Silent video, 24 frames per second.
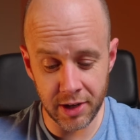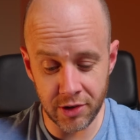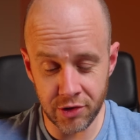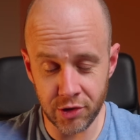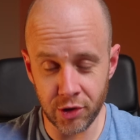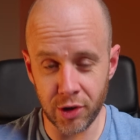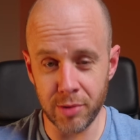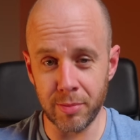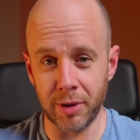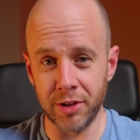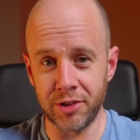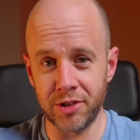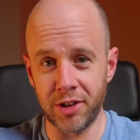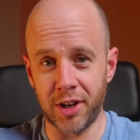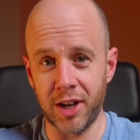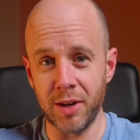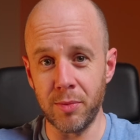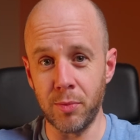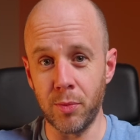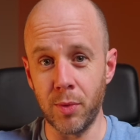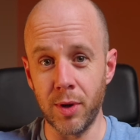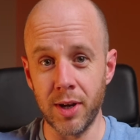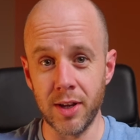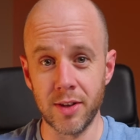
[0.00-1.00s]
enjoying my
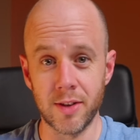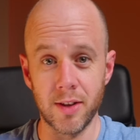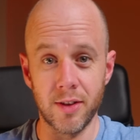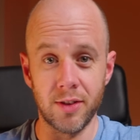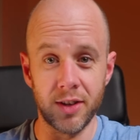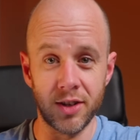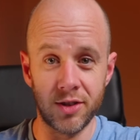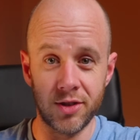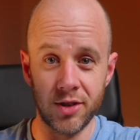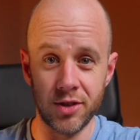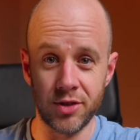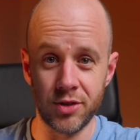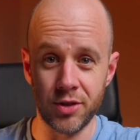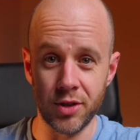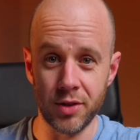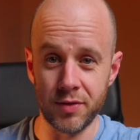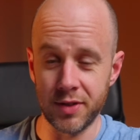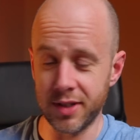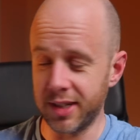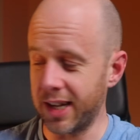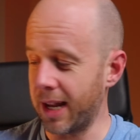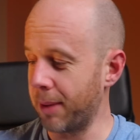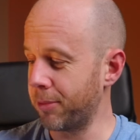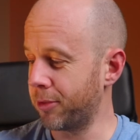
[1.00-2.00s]
time with this
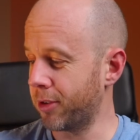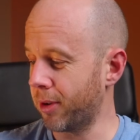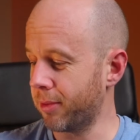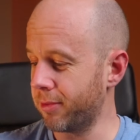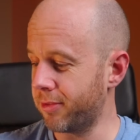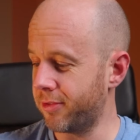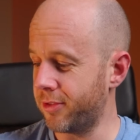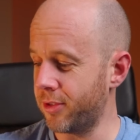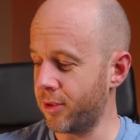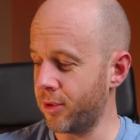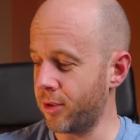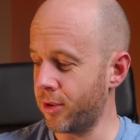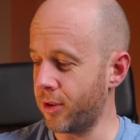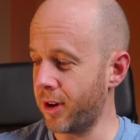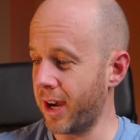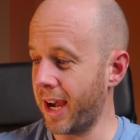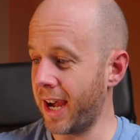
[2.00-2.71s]
Surface Laptop 4